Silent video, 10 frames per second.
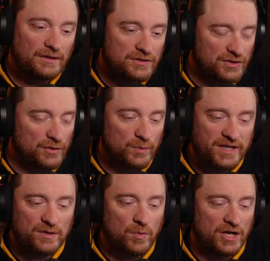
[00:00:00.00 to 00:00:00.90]
so that we
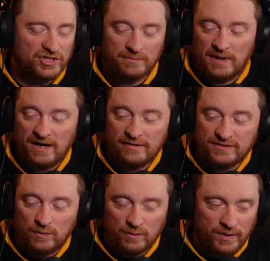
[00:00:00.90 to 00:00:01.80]
could watch the
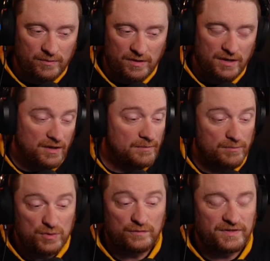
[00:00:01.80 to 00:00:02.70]
Pirates when we
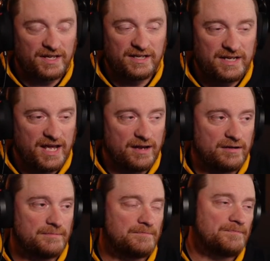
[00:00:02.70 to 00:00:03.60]
moved to Indiana.